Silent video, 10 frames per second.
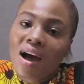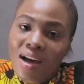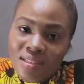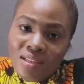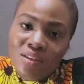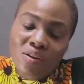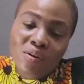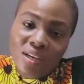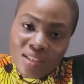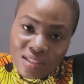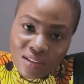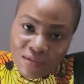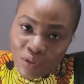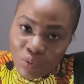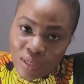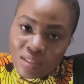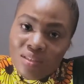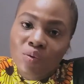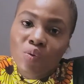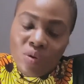ask your
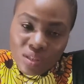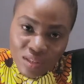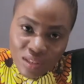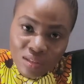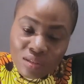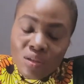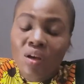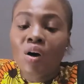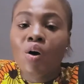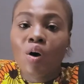interviewers questions.